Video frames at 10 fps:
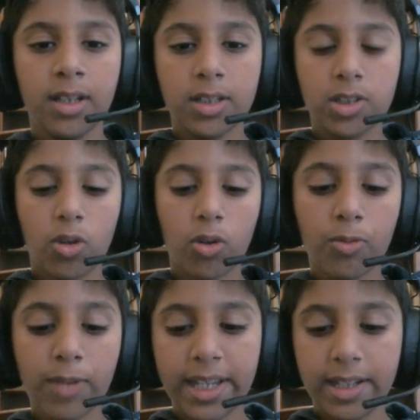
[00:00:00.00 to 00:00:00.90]
So
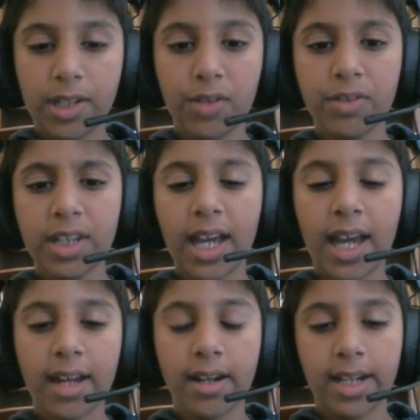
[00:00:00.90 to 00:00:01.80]
wait, if we
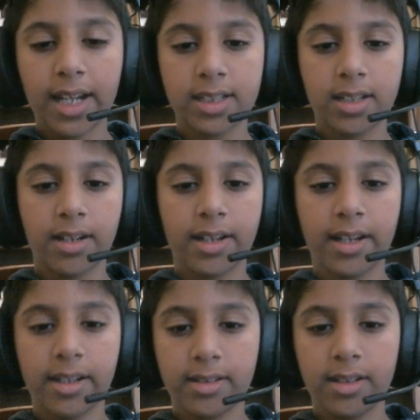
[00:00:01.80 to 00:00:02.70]
add an extra
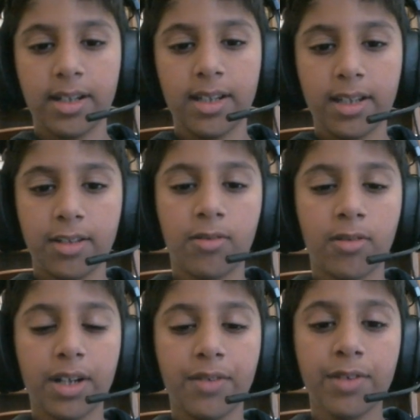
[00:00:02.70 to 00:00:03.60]
character,
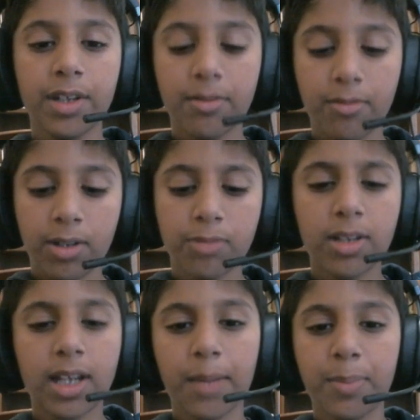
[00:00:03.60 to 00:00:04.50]
or if we, what
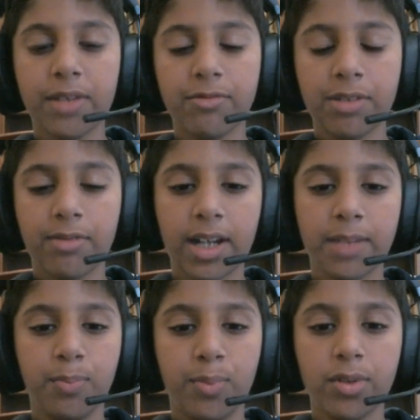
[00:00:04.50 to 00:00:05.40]
will happen if we
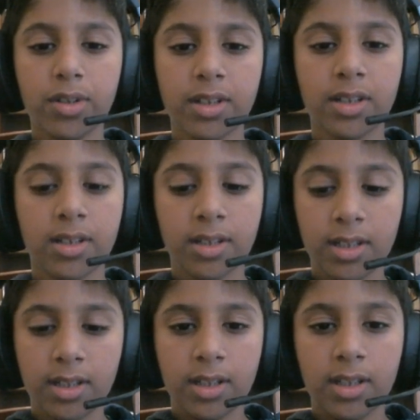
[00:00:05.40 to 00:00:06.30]
write book
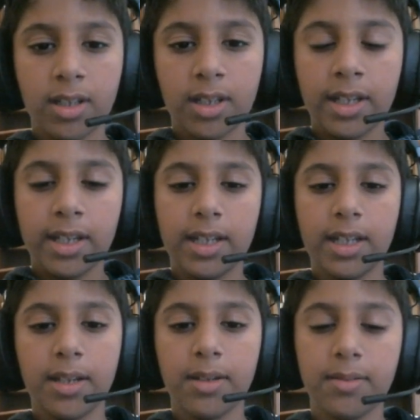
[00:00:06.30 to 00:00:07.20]

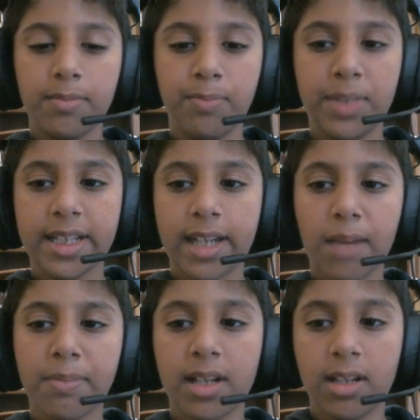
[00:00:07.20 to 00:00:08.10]
in B
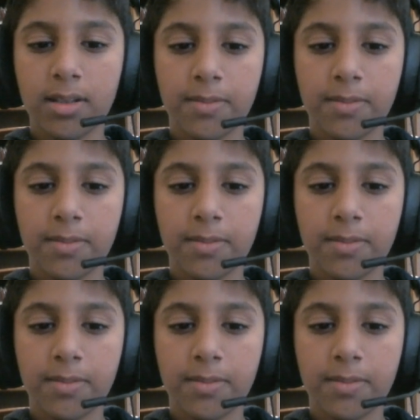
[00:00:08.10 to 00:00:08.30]
capital?